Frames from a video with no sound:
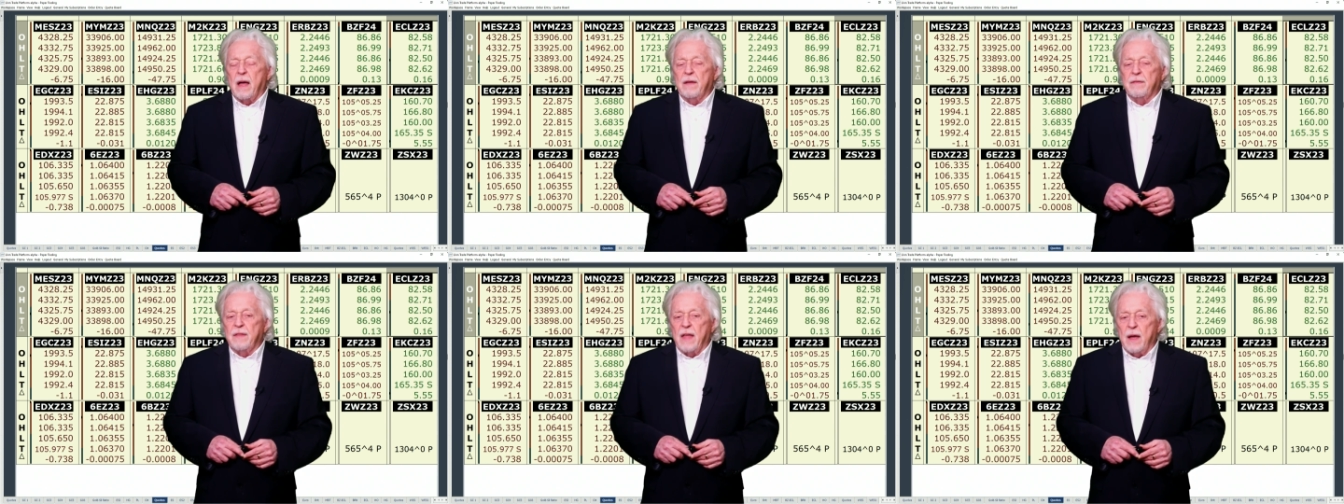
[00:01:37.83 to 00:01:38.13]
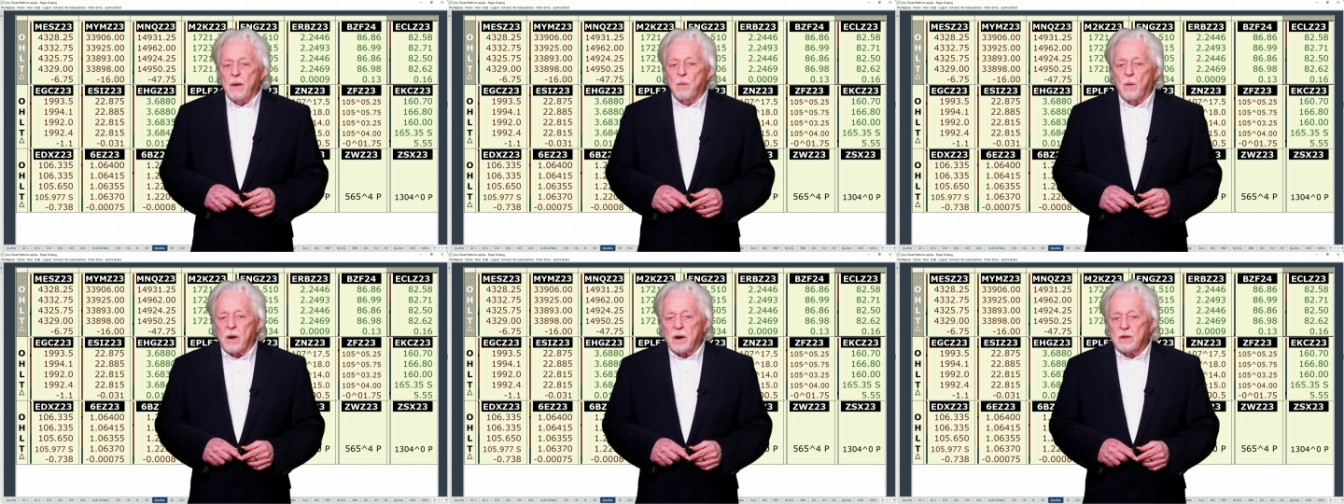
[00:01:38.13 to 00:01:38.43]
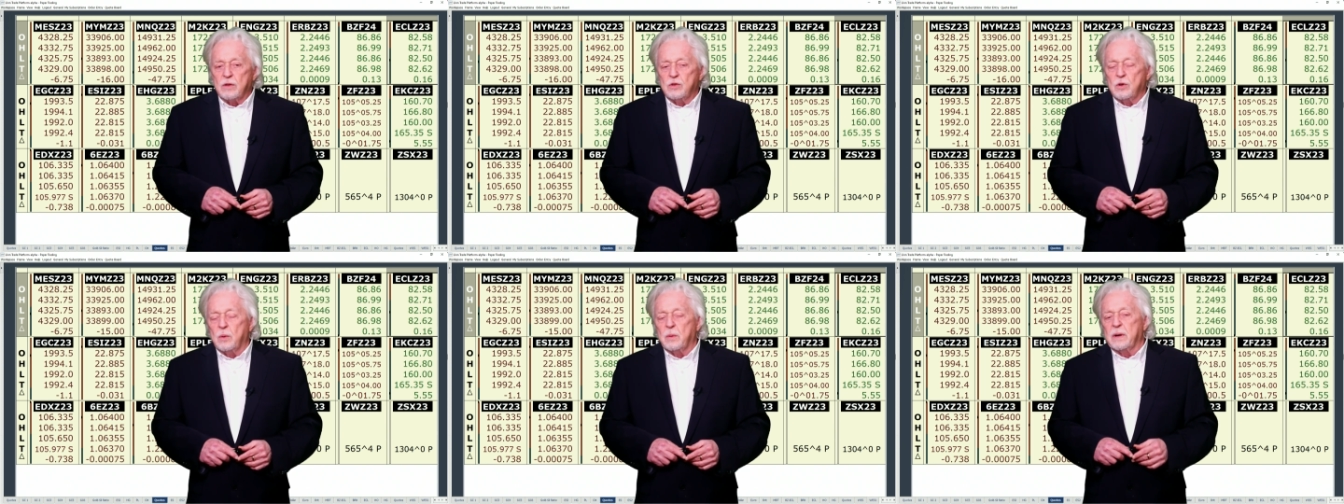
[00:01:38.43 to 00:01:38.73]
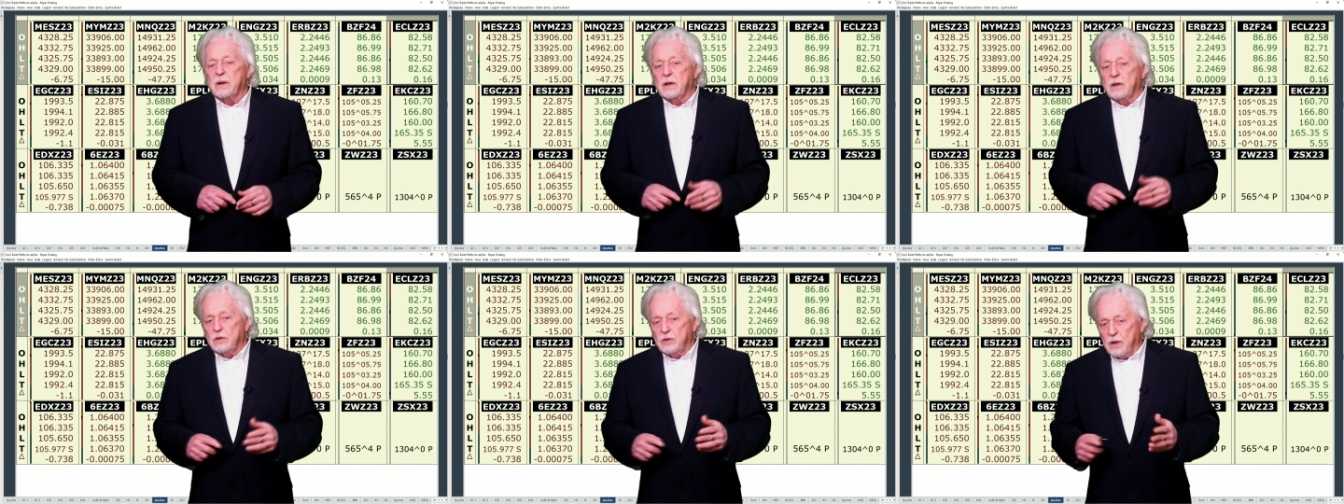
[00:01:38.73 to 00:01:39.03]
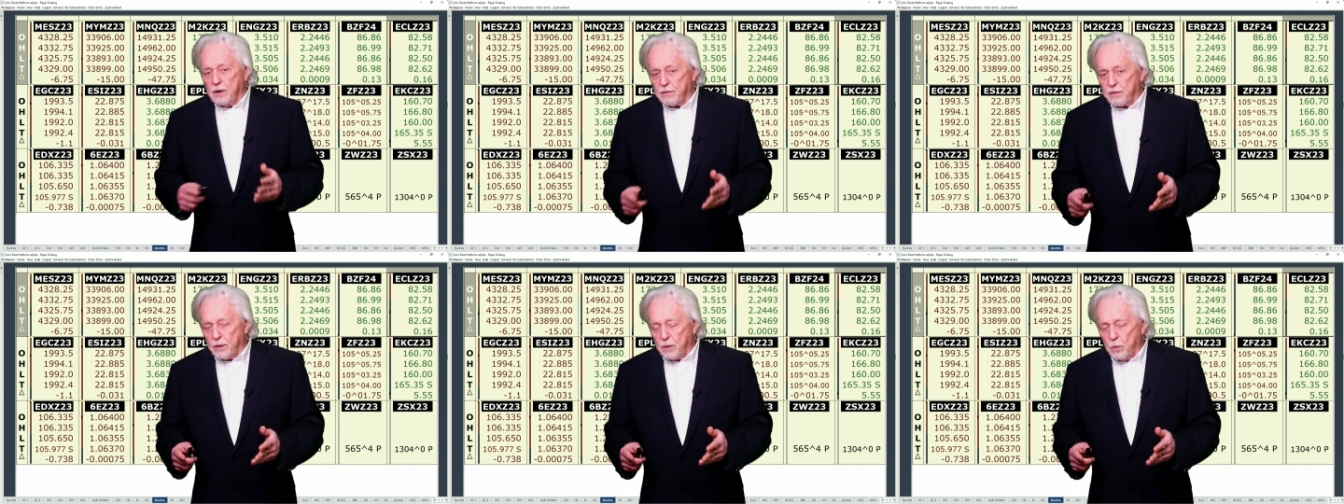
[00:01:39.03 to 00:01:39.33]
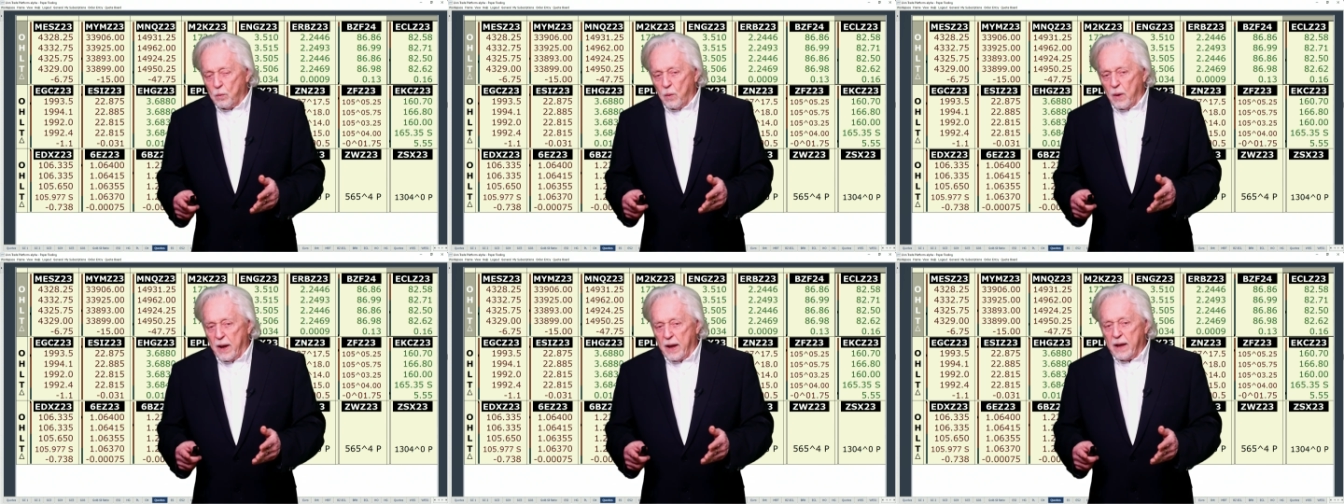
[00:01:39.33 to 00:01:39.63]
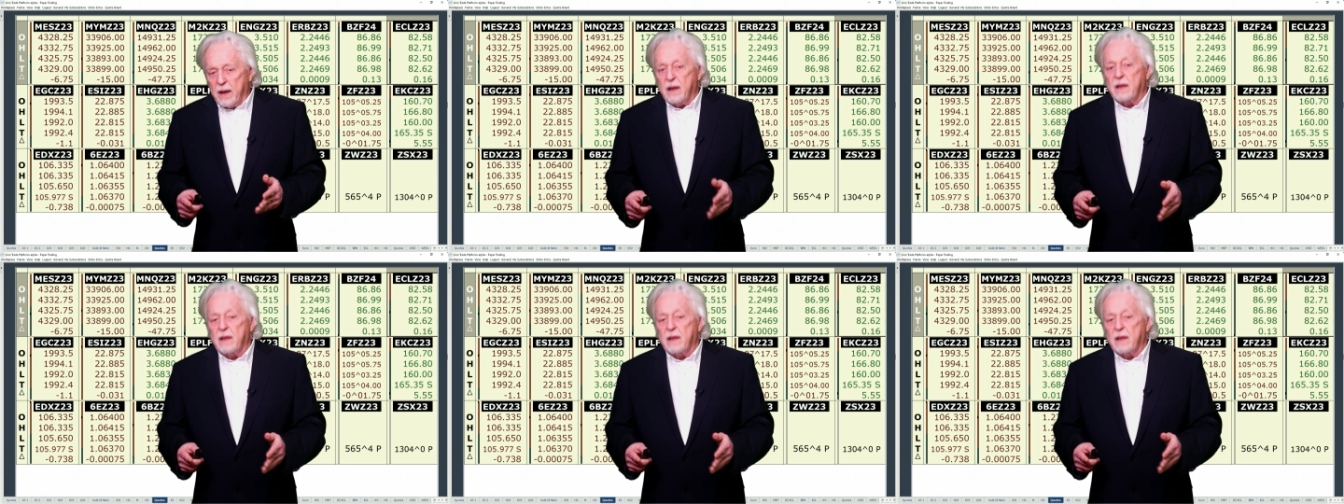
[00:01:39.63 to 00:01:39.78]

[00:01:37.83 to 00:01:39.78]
and they want to do it in a different way.